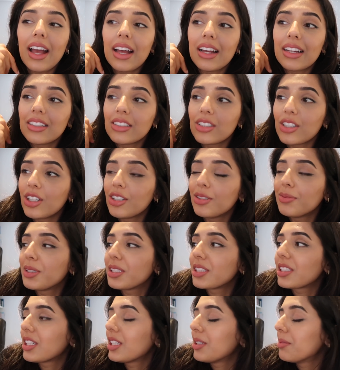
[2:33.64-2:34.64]
and
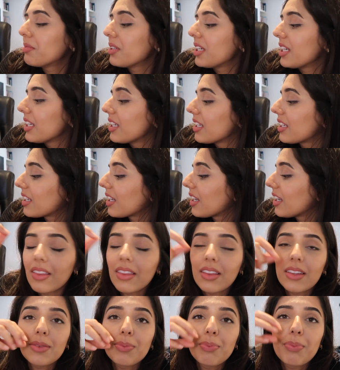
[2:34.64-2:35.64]
Omar's gonna make
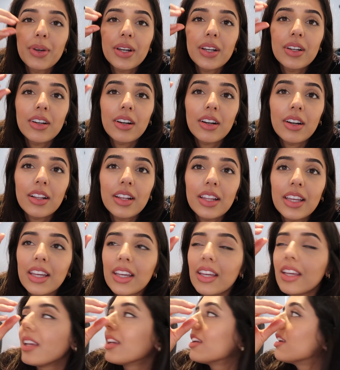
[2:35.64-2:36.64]
this
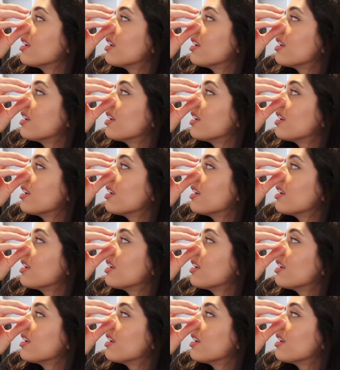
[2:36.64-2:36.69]
Bengali...